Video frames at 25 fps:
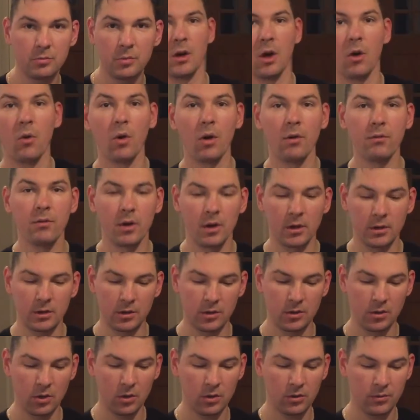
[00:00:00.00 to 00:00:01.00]
however I
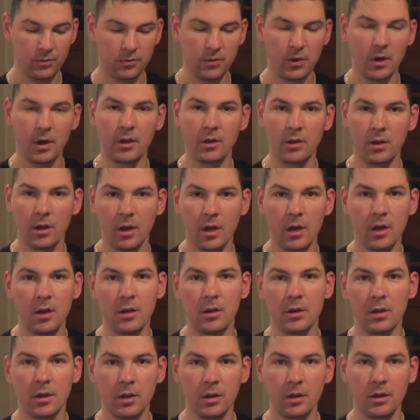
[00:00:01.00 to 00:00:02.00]
did not find
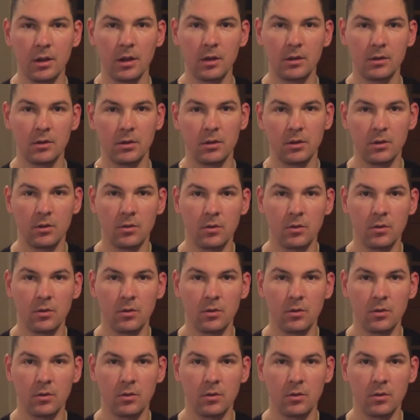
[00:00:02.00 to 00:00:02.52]
anything that